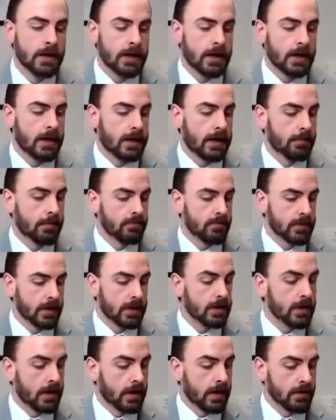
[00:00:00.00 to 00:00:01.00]

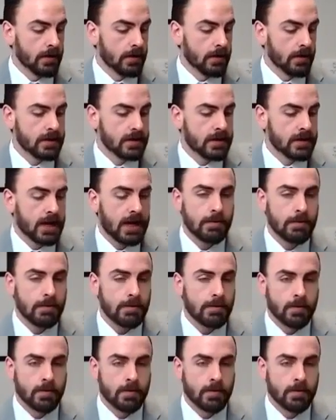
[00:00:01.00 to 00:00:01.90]
And other than that, Bill,